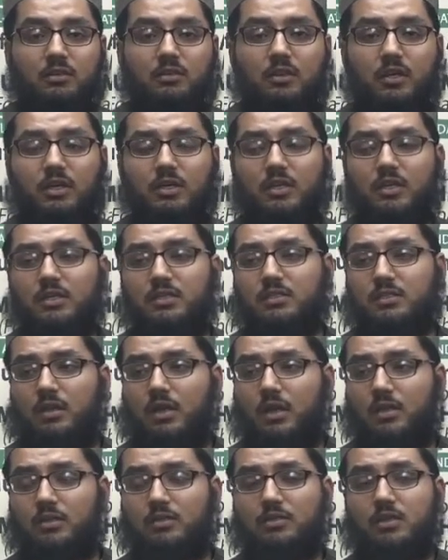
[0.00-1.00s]
great
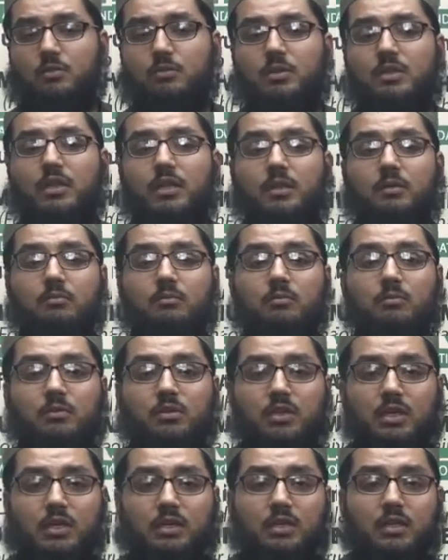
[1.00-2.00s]
scholars are with him,
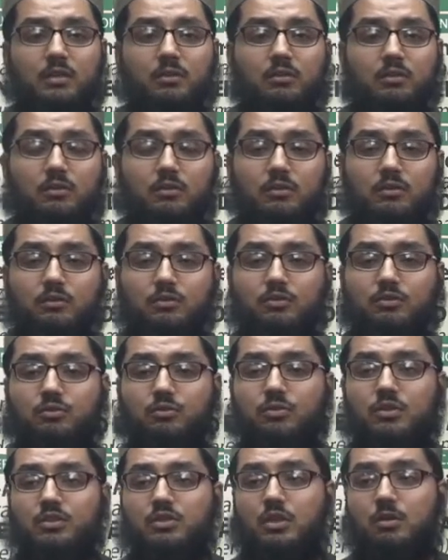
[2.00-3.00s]
great you know,
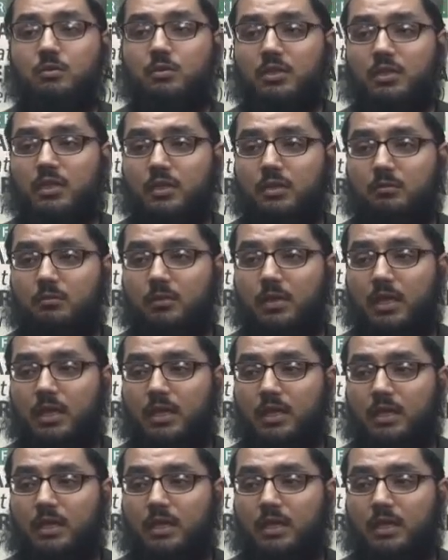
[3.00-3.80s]
students are with him.